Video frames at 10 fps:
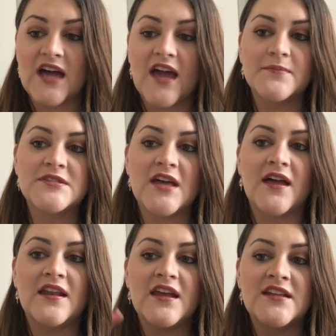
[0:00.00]
types,
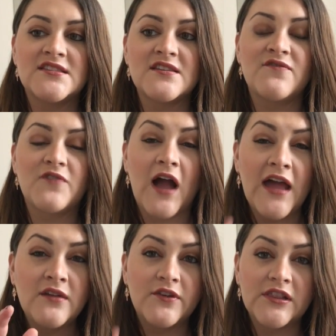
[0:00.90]
and it's a
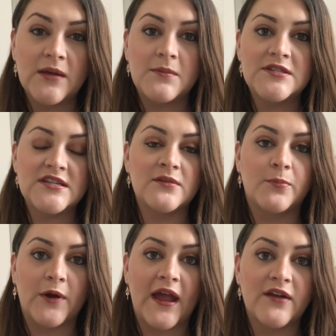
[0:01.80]
kind of a
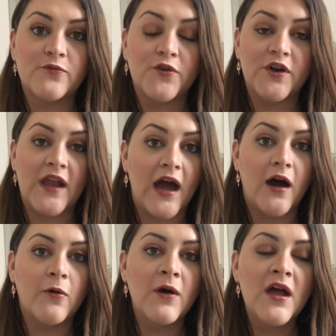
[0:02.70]
limited brand for
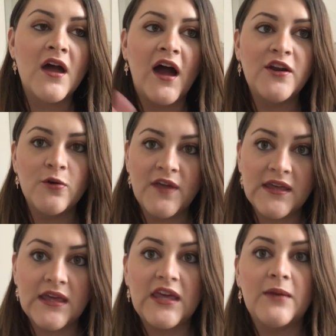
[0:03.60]
now. I know they
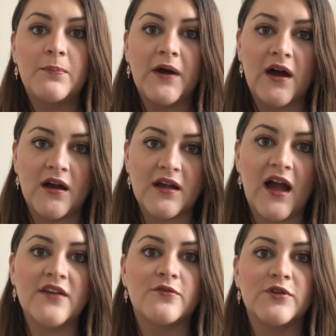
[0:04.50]
keep uh,
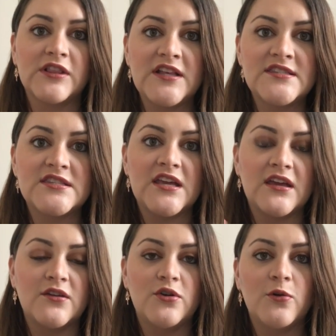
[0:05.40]
kind of
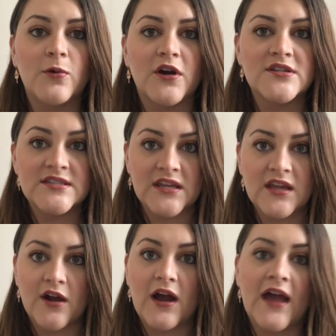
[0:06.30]
releasing newer
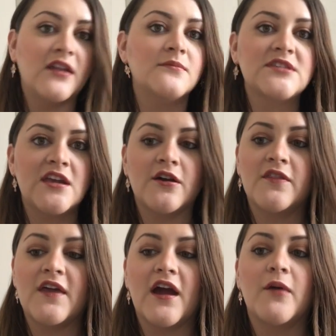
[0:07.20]
skincare items here
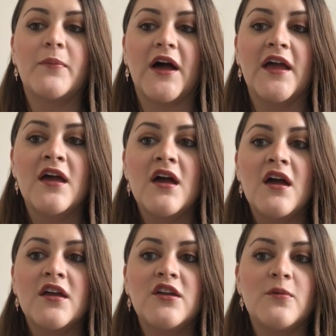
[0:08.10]
and there, but
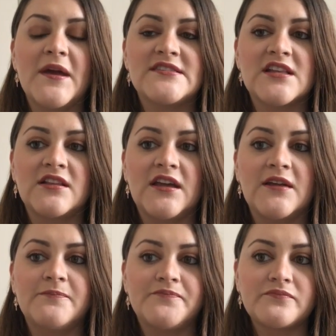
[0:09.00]
you know,
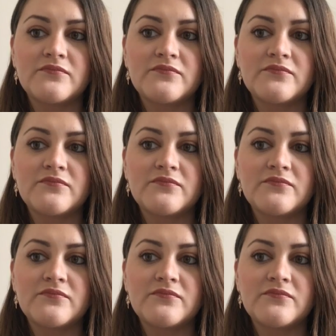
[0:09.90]
basically